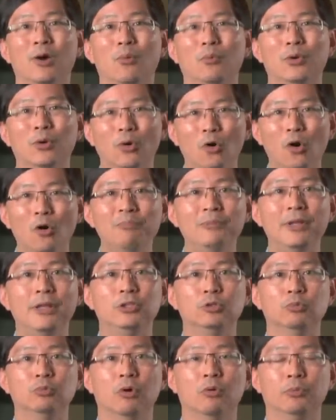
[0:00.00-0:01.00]
We hope that
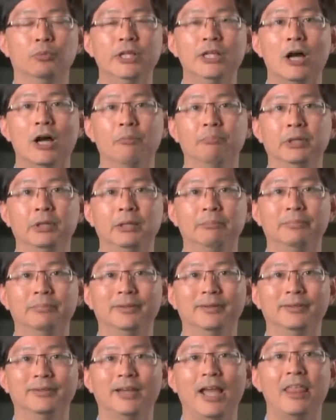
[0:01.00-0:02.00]
you will read our
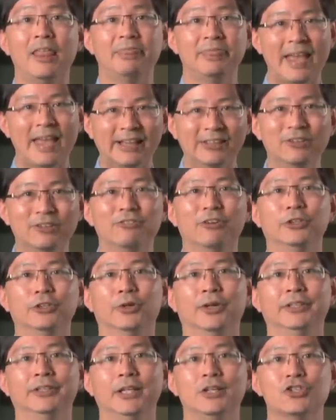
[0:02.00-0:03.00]
paper and thank you for
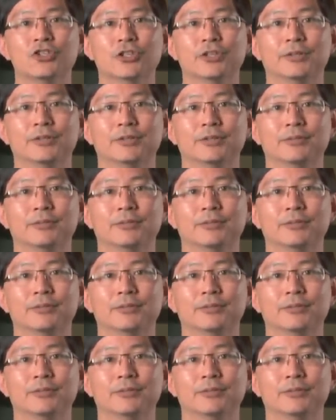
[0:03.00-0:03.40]
your attention.